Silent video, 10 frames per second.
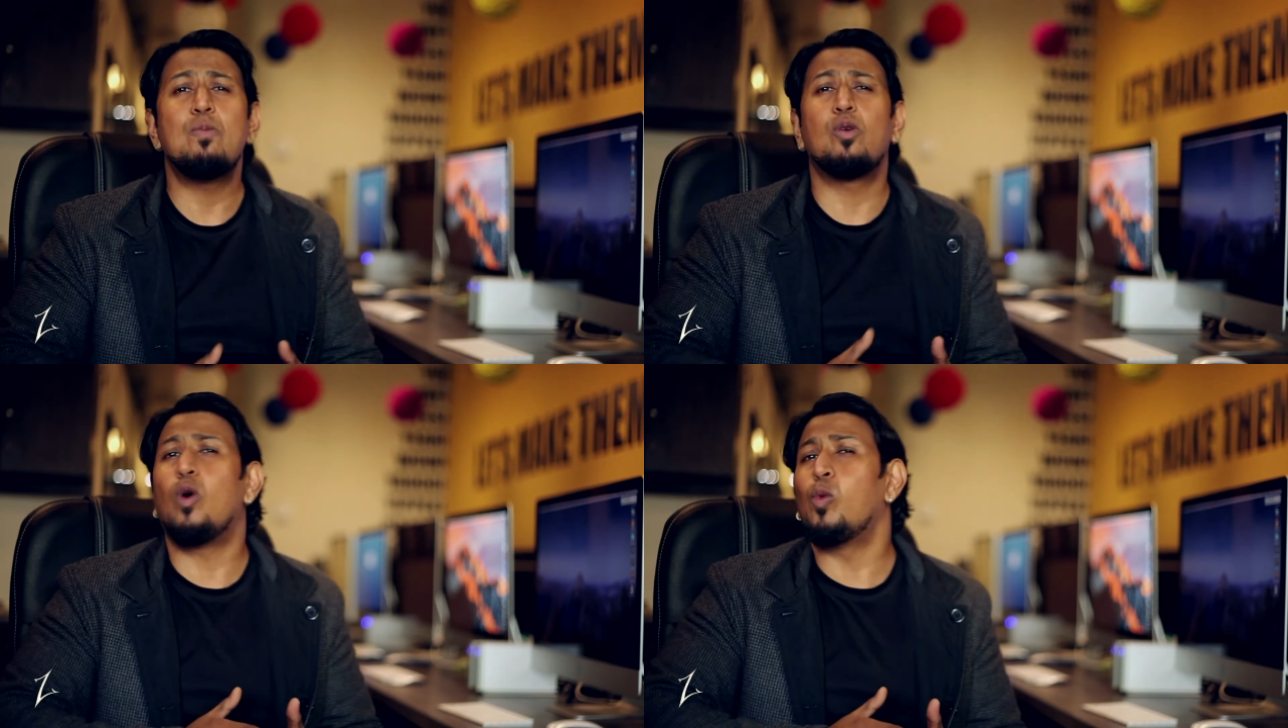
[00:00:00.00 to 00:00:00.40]

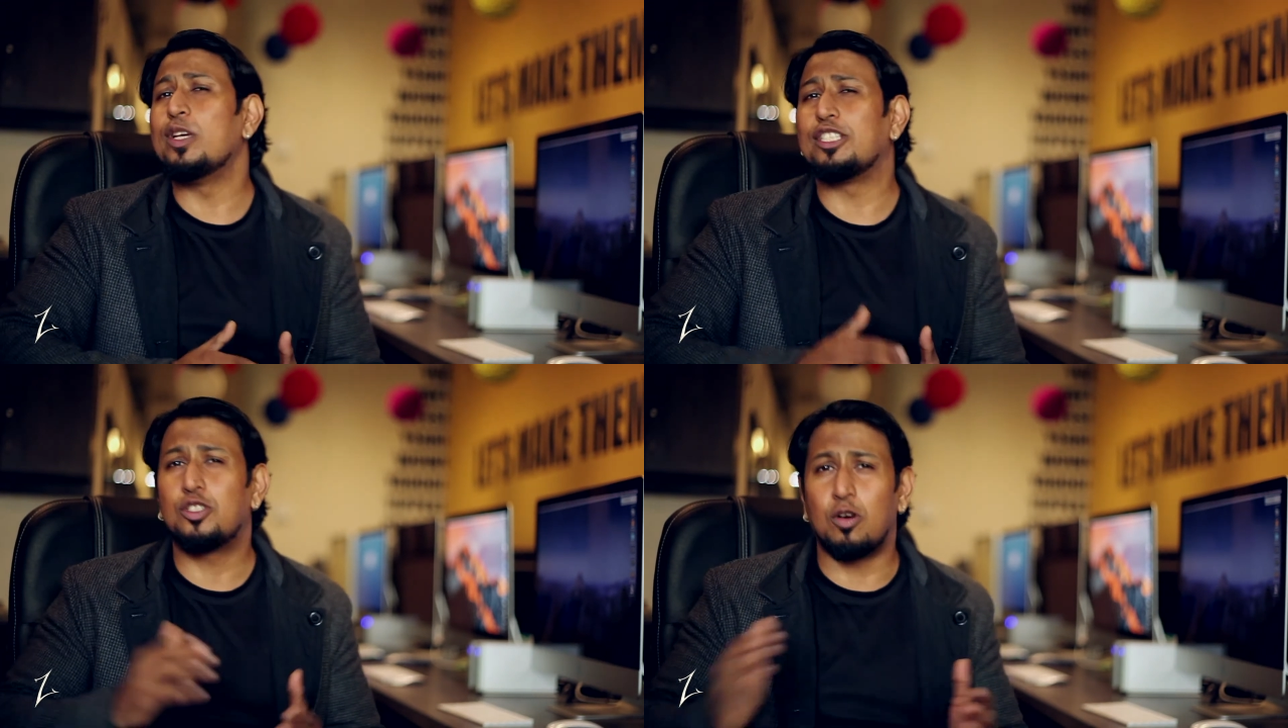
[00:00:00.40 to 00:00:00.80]
would
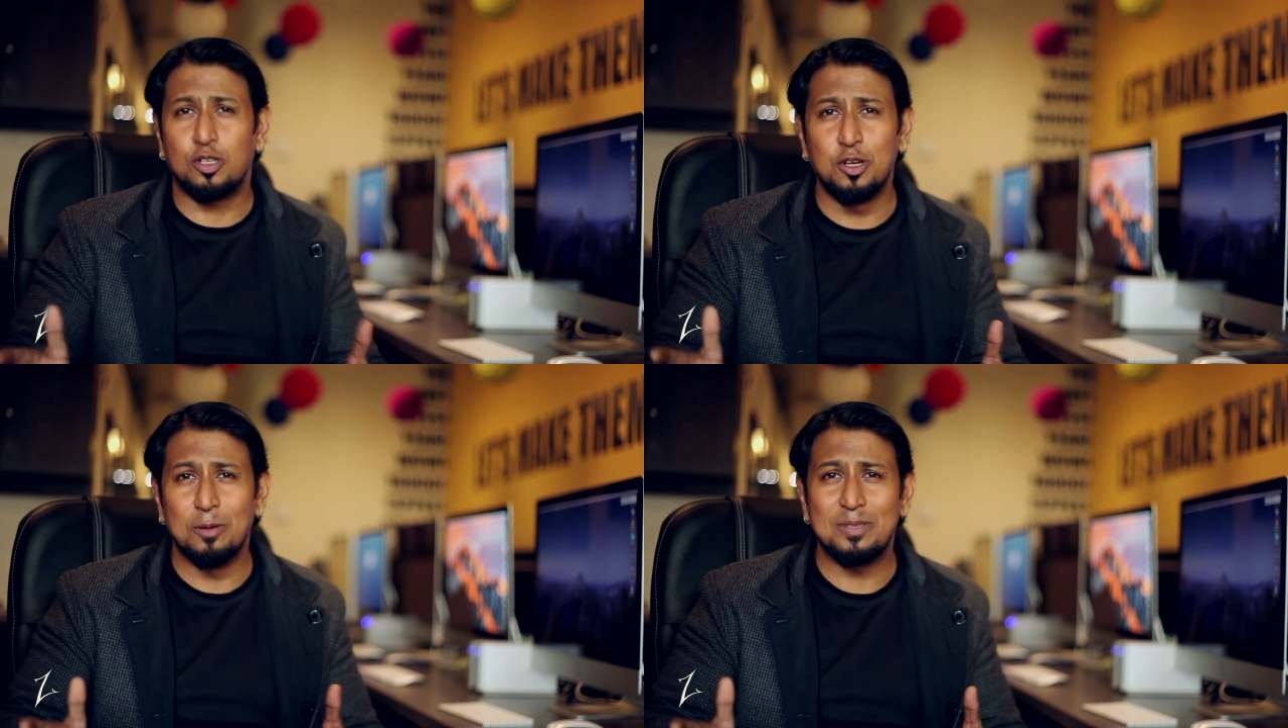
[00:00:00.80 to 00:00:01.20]
always talk
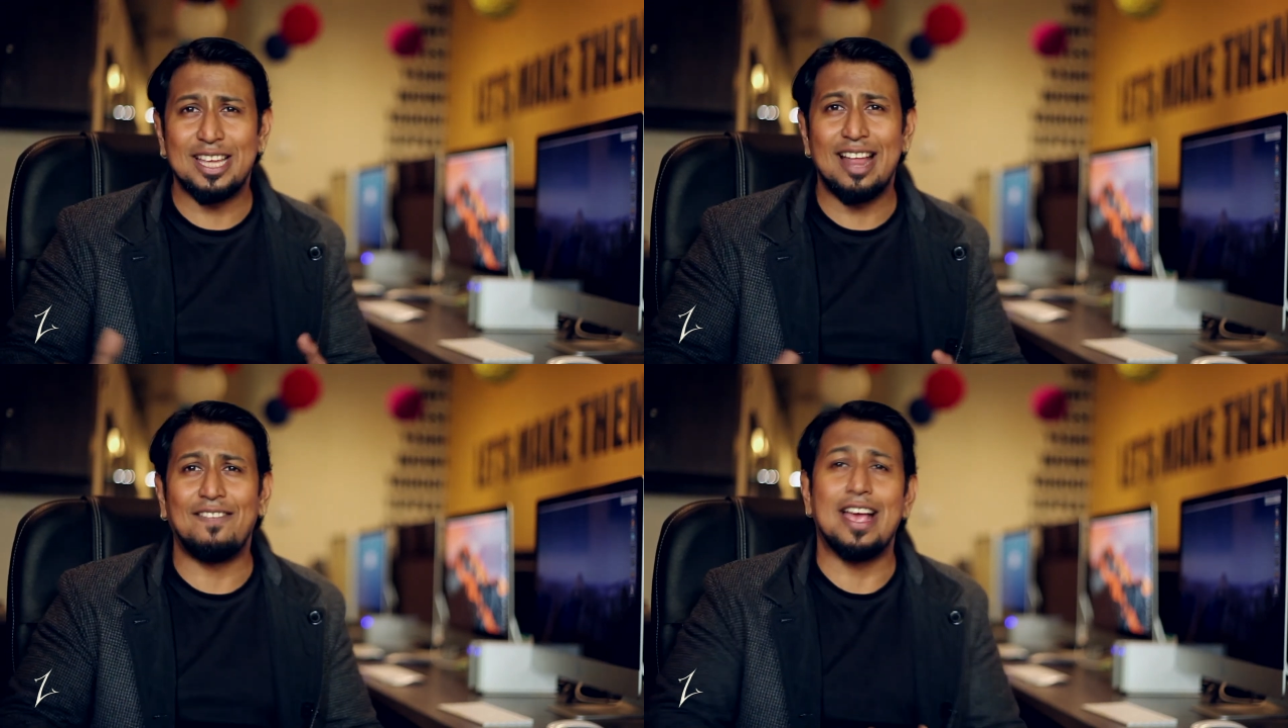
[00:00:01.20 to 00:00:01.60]
to
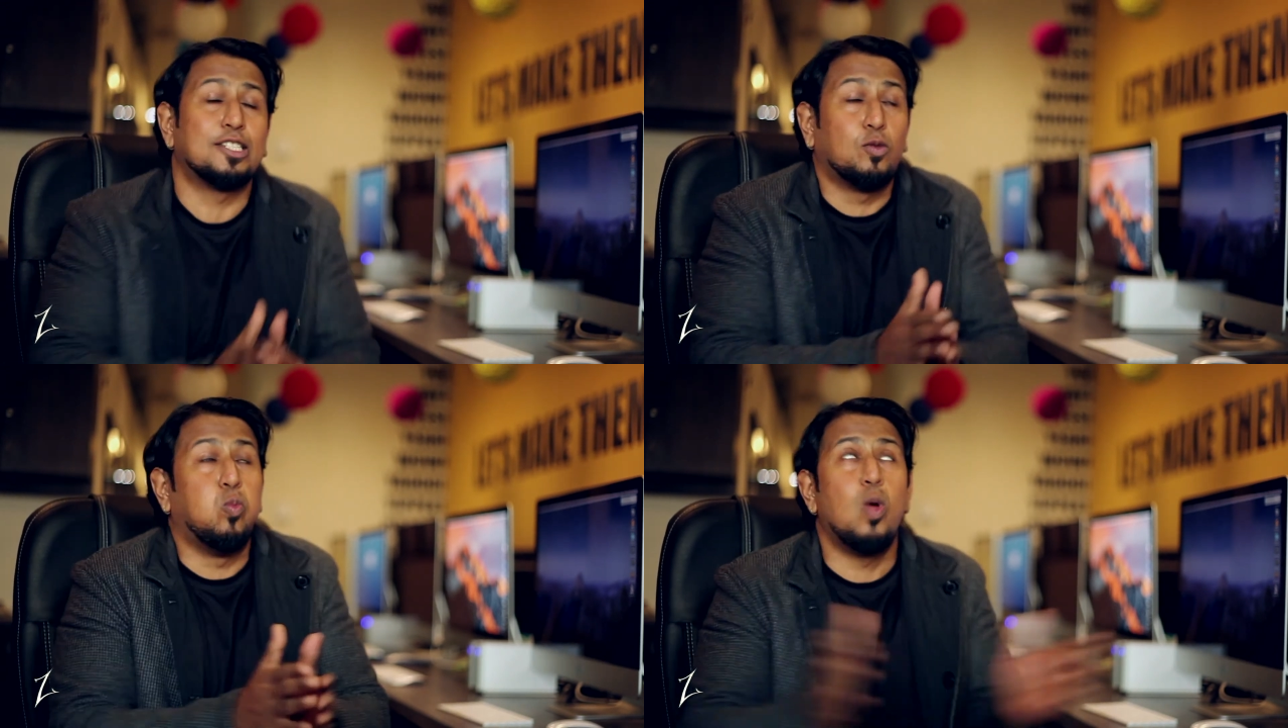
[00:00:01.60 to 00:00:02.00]
himself
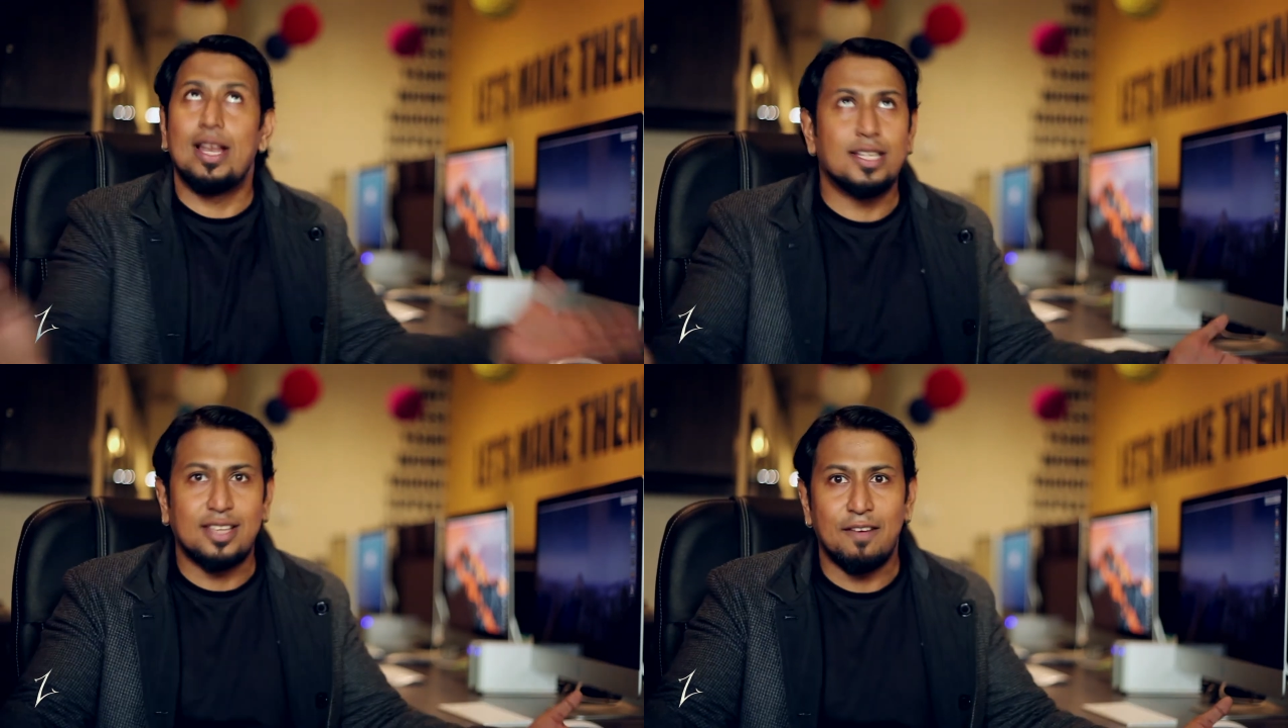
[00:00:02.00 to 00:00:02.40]
as
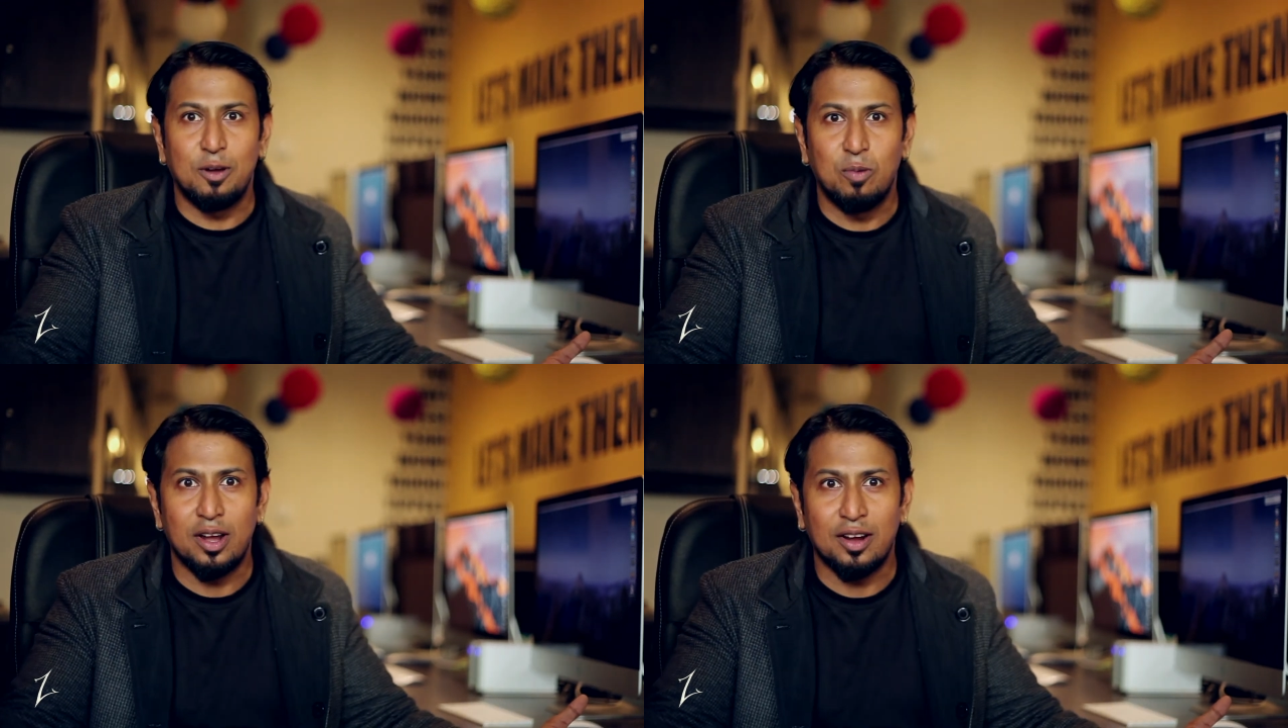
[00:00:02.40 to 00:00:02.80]
well as
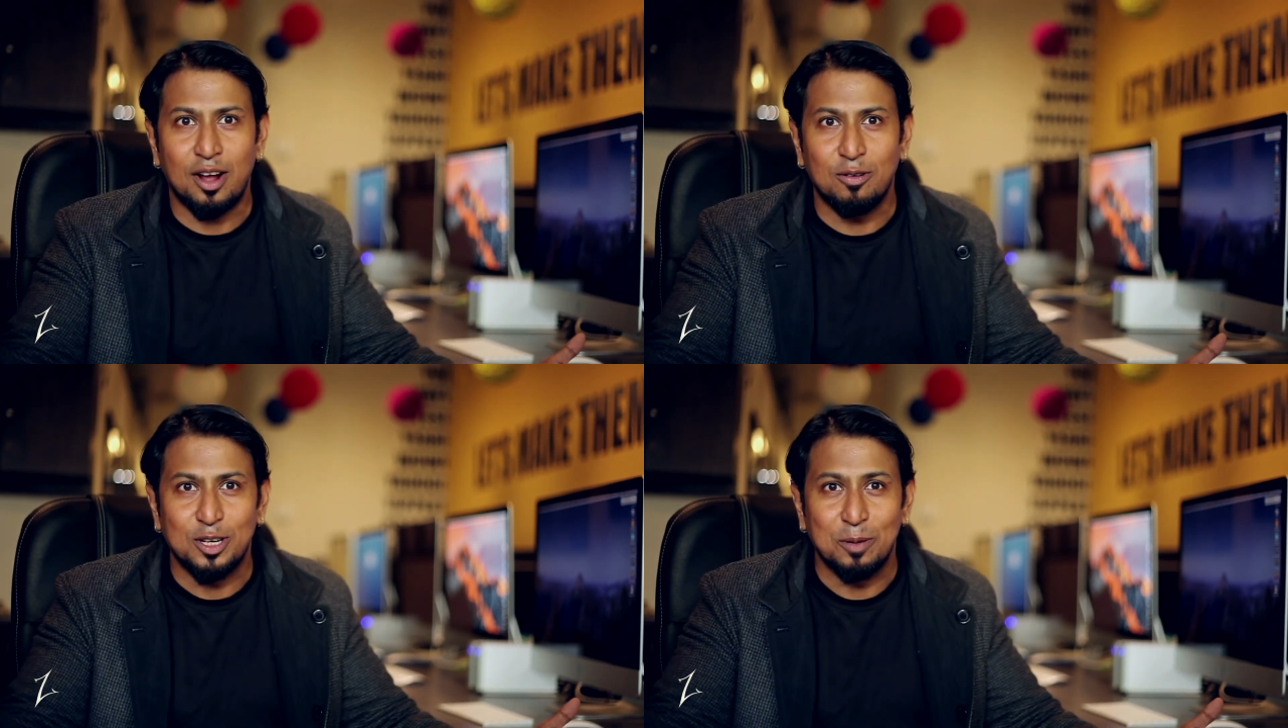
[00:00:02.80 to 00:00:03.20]
everyone
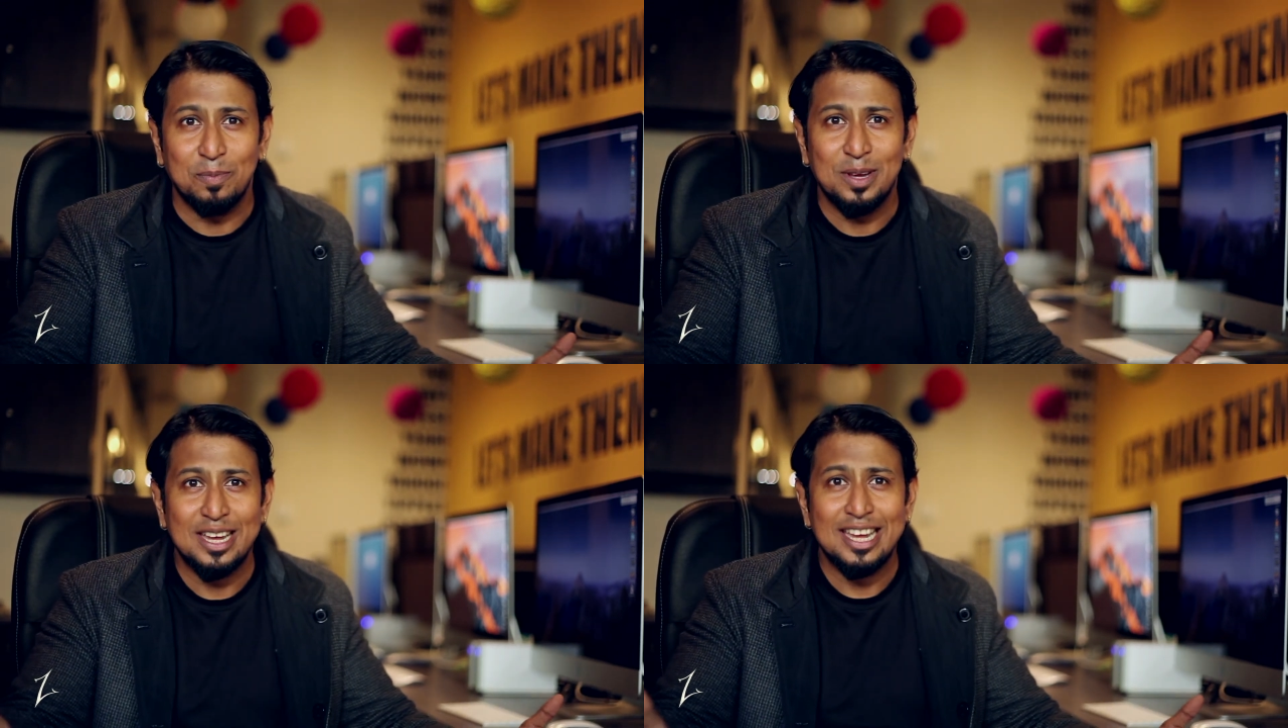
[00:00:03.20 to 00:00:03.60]
around him.
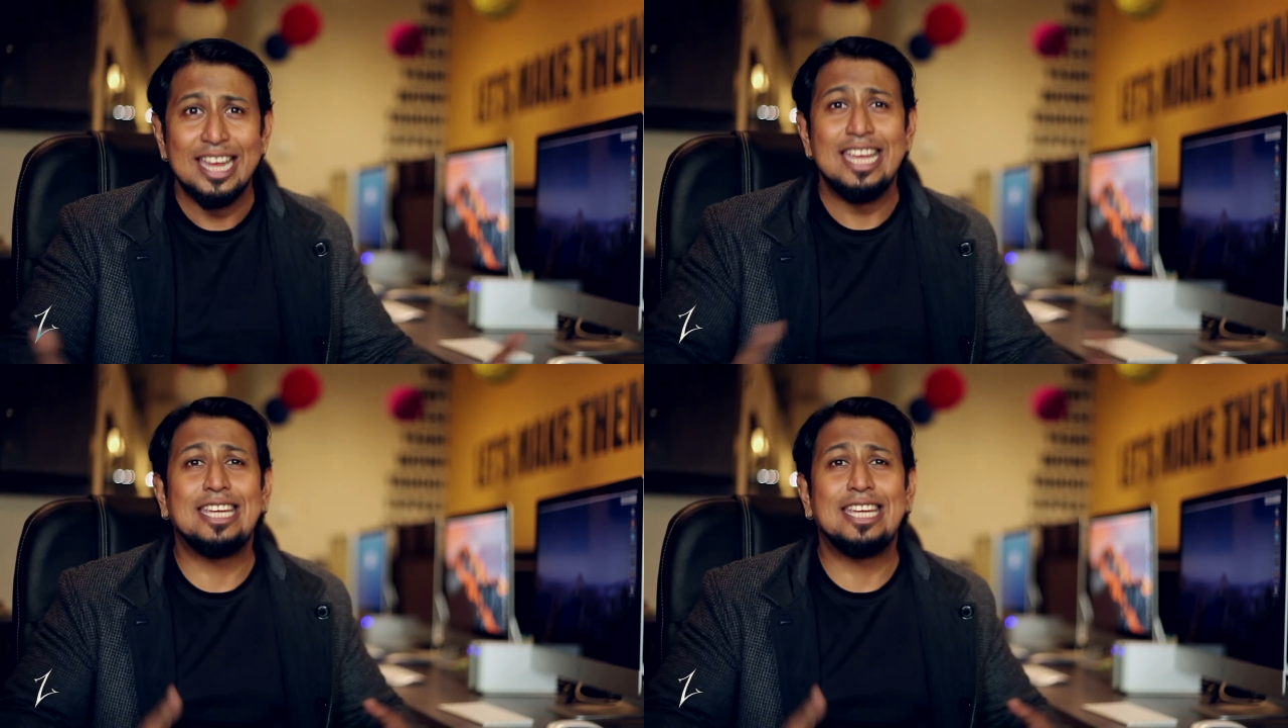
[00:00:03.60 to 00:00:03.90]
He